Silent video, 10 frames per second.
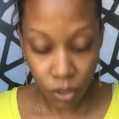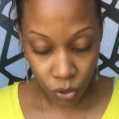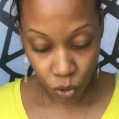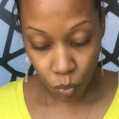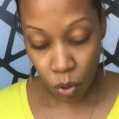
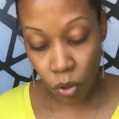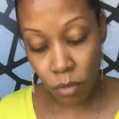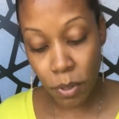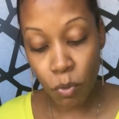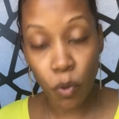control
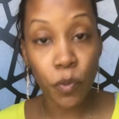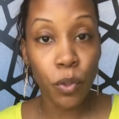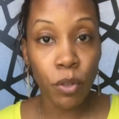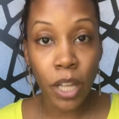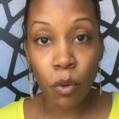and be more
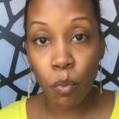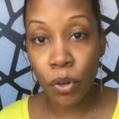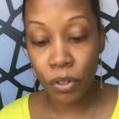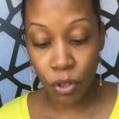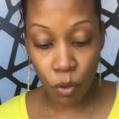fluid like
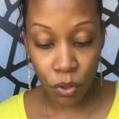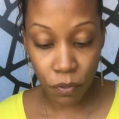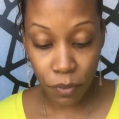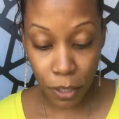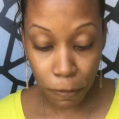water and go with the
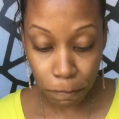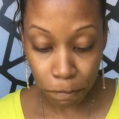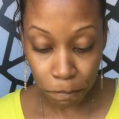flow,